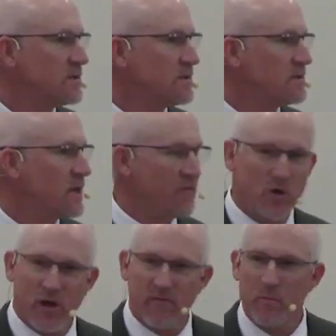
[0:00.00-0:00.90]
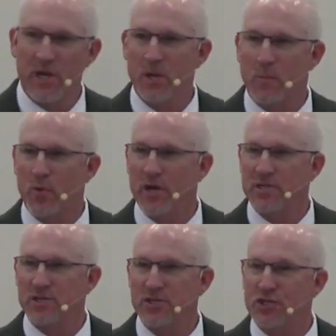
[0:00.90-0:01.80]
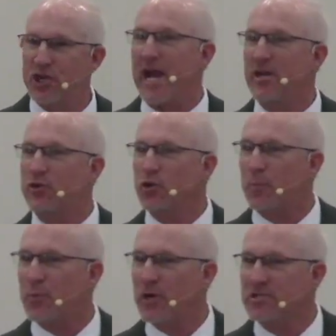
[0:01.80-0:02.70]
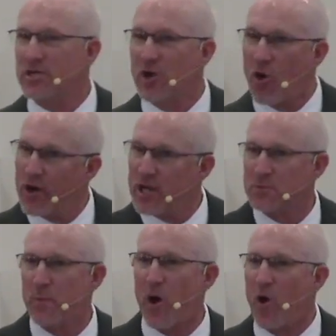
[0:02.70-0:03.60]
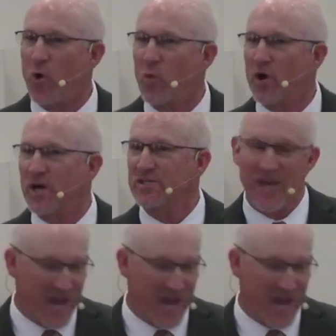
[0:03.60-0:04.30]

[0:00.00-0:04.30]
Have you ever been in prison, chained to a prison guard as Paul was?